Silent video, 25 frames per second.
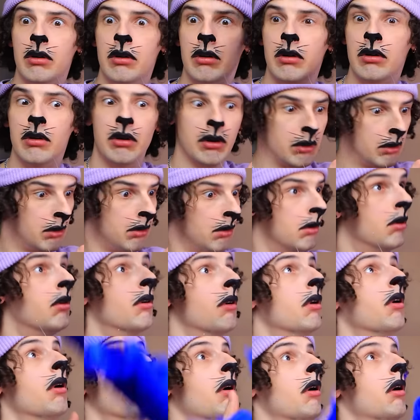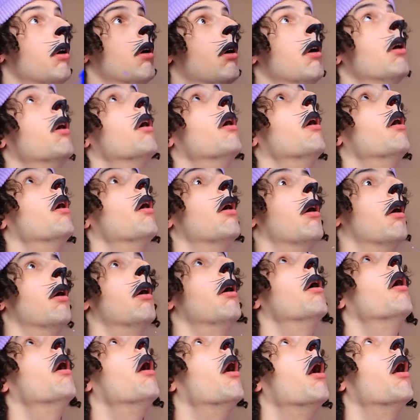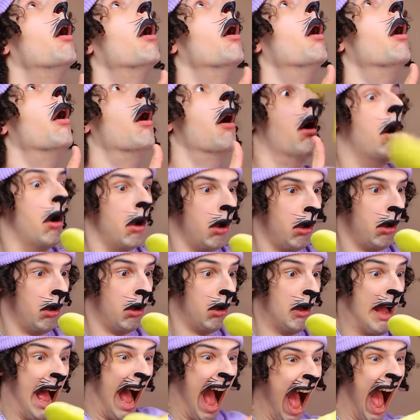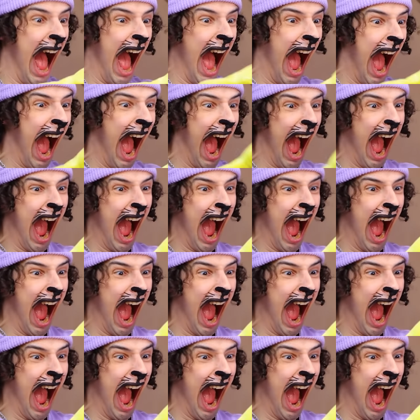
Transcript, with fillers: Huggy, are you okay? Ah,